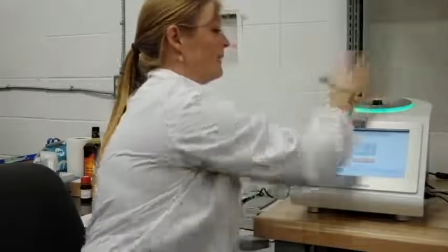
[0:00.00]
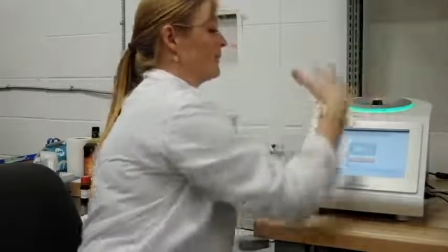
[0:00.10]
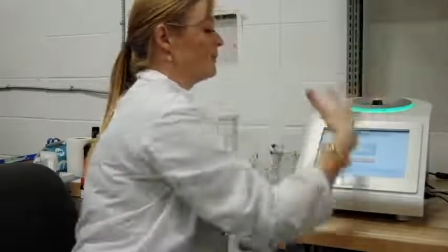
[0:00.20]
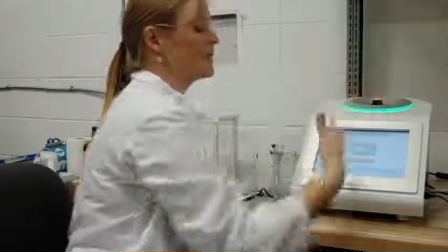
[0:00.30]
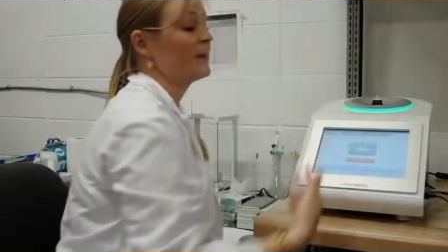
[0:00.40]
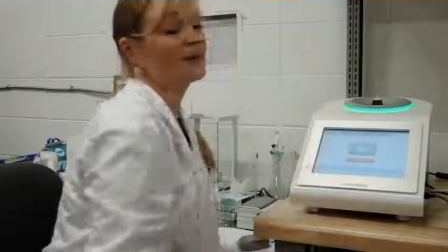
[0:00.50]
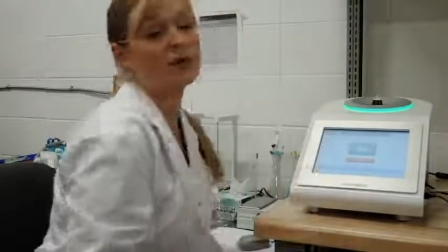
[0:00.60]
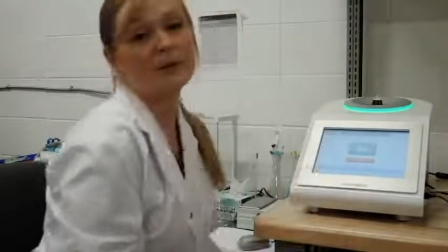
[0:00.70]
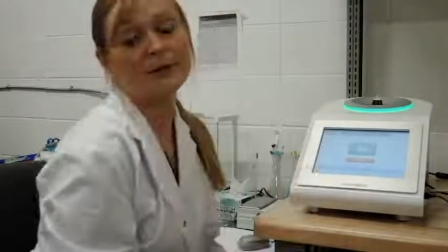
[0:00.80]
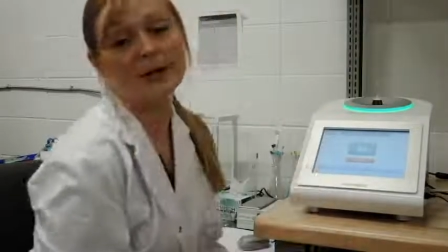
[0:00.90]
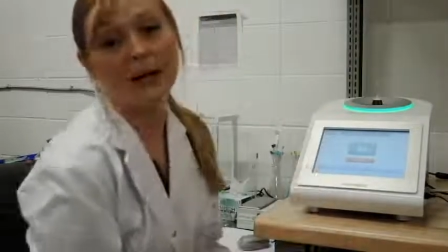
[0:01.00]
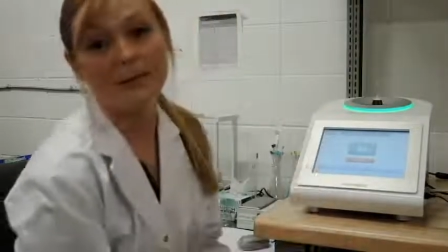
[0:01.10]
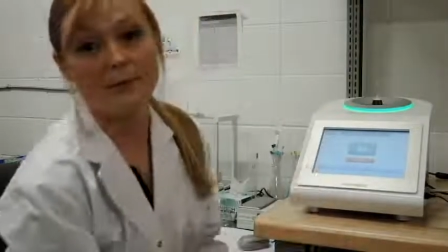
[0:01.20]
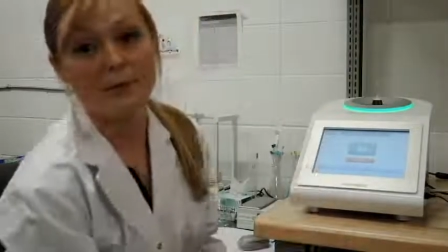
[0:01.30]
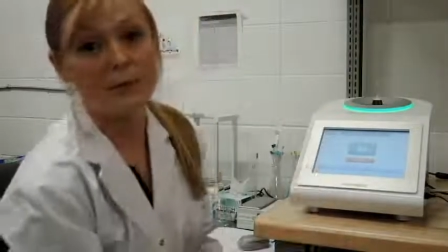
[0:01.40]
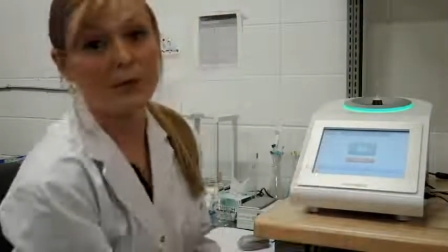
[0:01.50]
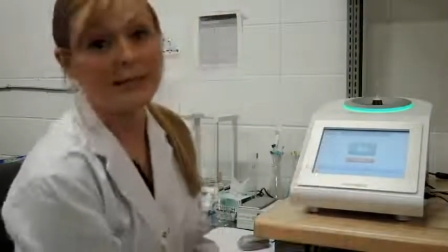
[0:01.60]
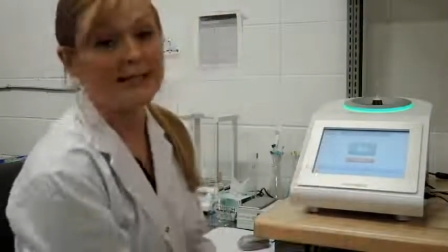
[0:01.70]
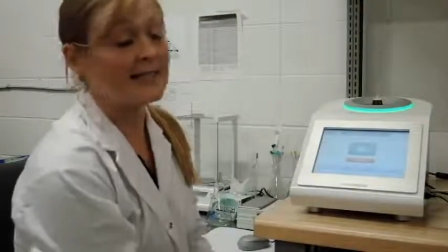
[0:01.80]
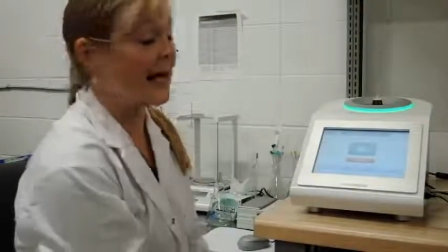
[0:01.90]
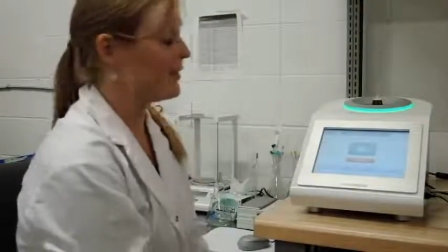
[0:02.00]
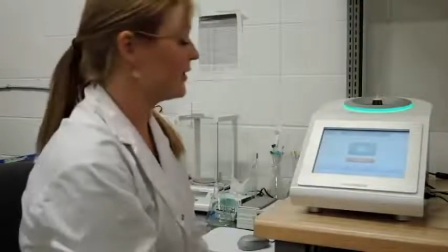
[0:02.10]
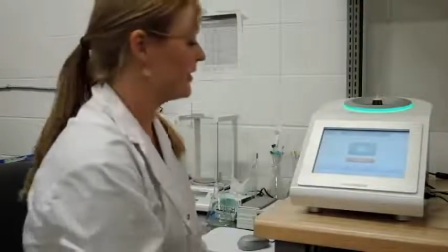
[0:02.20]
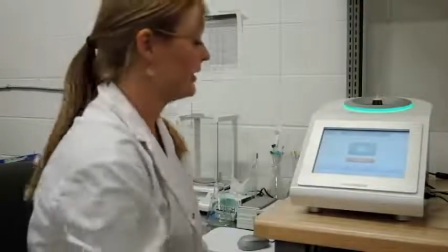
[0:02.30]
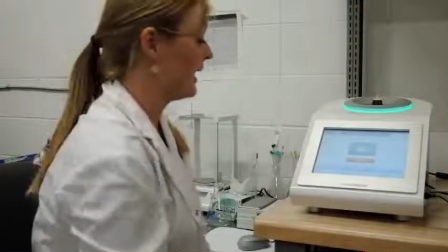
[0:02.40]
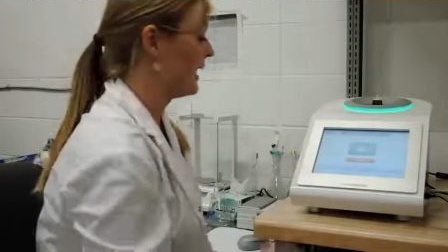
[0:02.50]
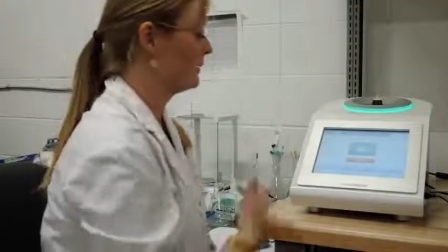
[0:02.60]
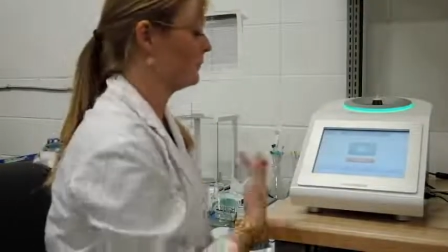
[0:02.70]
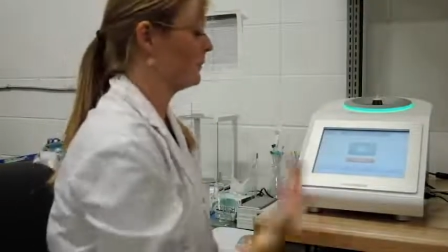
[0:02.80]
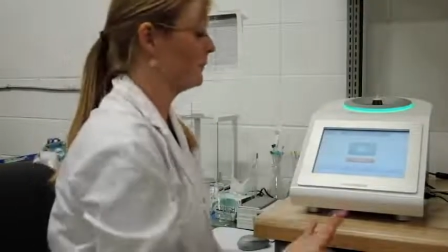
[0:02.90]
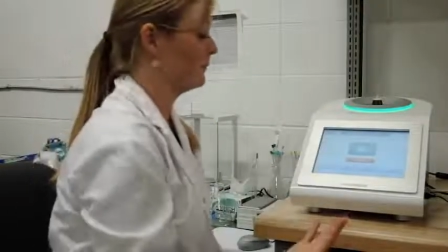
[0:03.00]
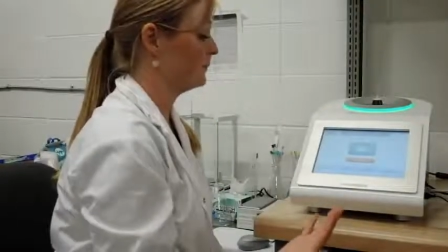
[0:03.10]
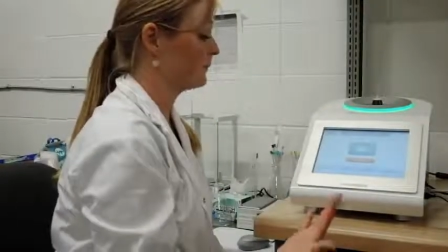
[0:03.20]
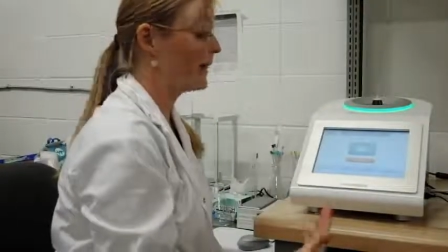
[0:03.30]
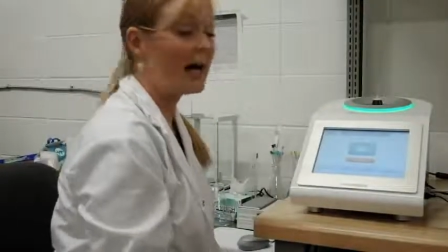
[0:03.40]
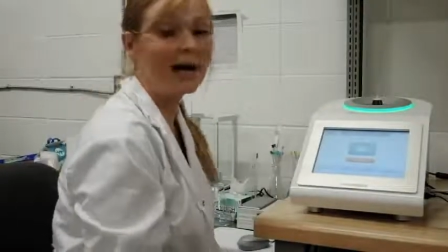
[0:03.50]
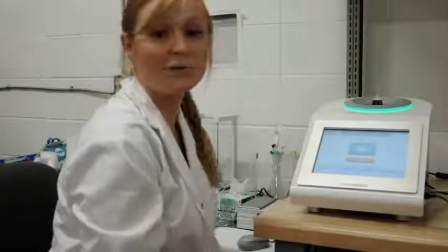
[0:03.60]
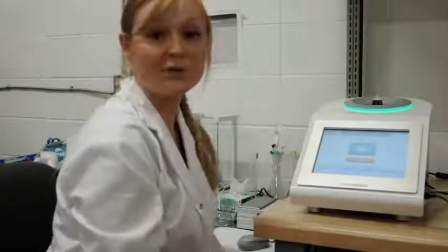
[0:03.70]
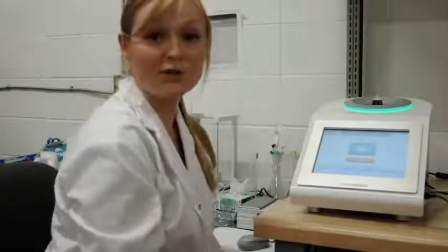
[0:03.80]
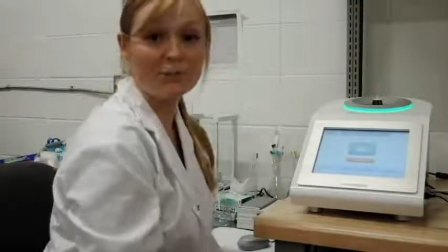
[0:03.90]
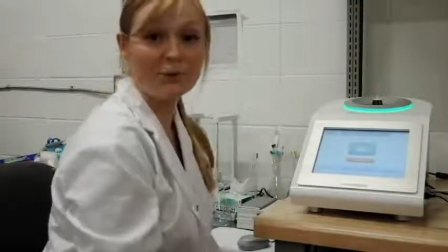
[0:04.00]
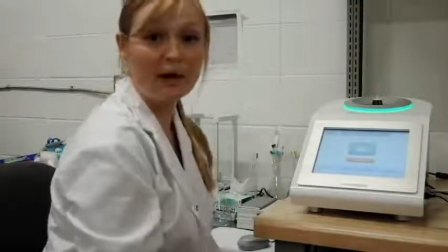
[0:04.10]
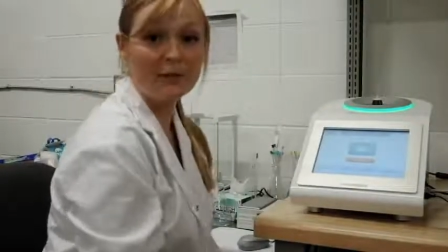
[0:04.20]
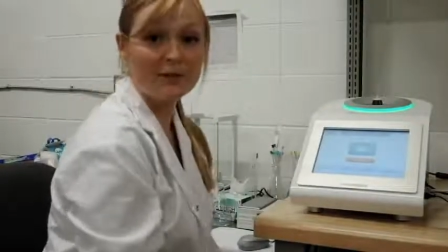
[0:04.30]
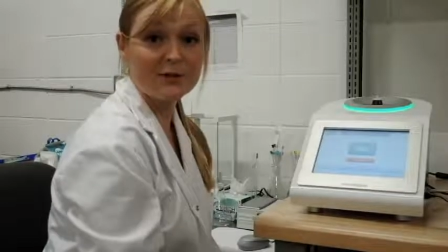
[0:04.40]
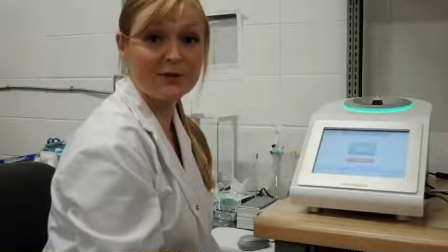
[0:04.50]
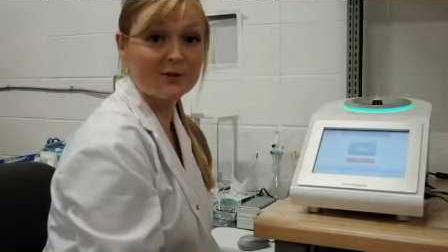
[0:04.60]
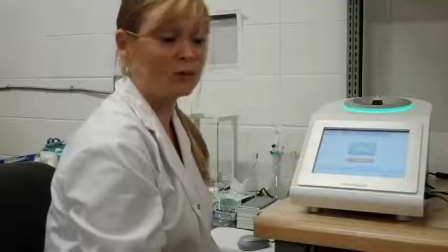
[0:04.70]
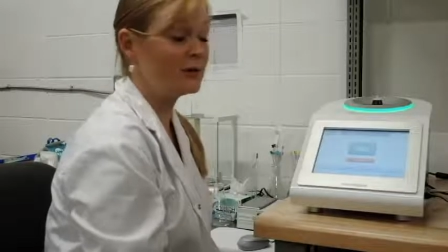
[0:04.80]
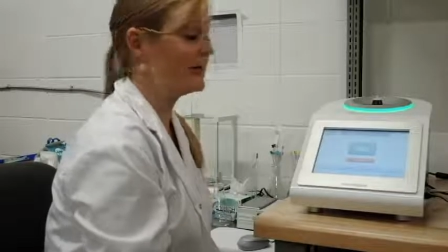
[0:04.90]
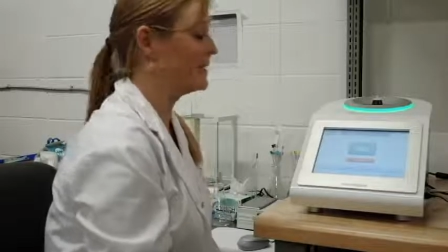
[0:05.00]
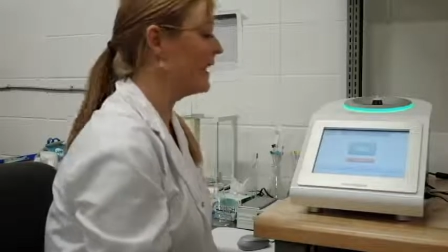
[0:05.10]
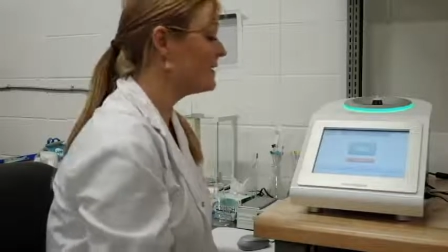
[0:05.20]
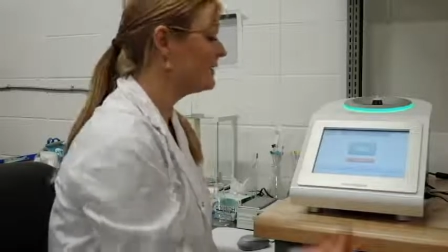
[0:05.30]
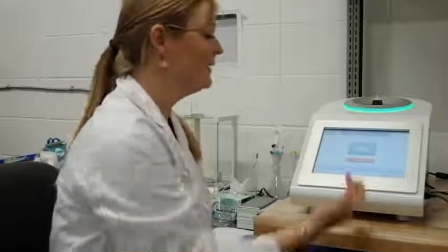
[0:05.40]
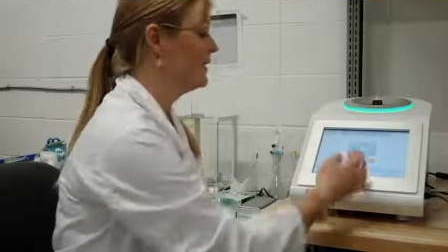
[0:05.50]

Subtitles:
The NMR spectrometer comes with pretty standard acquisition parameters preset.